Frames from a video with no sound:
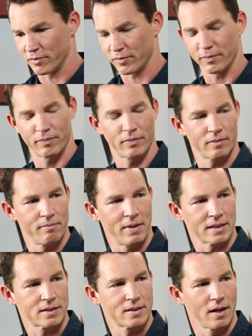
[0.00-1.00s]
of
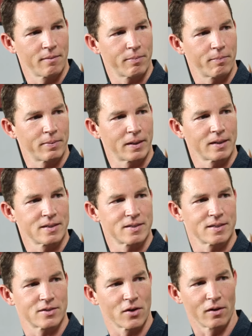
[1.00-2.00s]
messed up
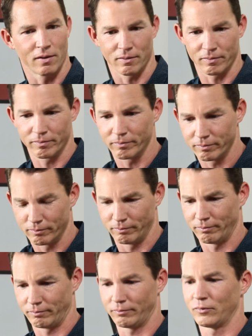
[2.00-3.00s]
because it's all
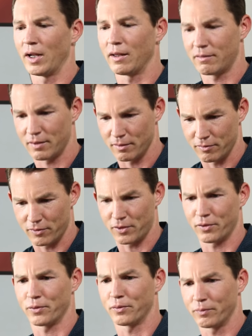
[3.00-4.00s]
relative
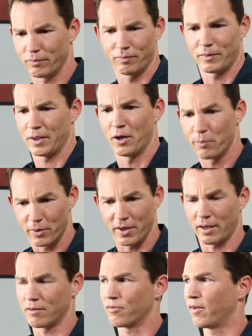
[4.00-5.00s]
to you know
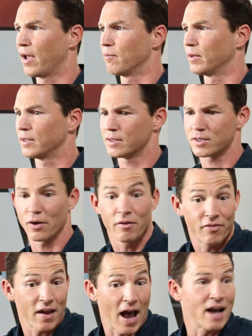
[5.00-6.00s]
protect the family. So
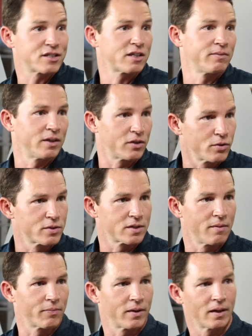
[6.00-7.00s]
if they ask him to do
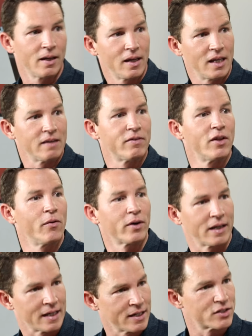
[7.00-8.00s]
something, even though
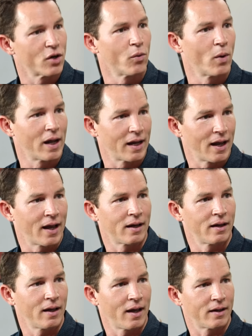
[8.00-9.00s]
it eats away it.
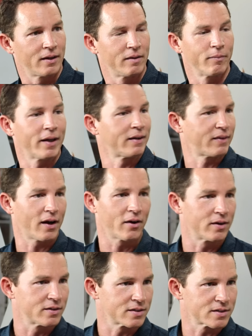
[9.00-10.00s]
At, at him, like
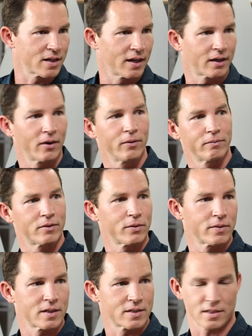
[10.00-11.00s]
Deran is like, go oh,
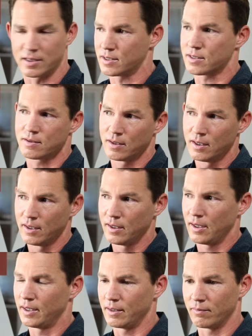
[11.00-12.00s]
do this, and he's
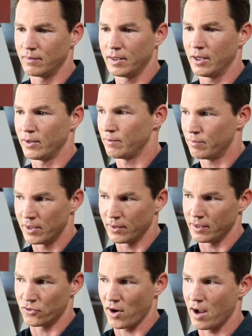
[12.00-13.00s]
and he you know he
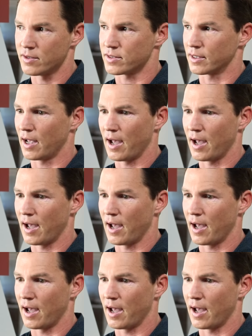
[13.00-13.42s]
nearly drowns a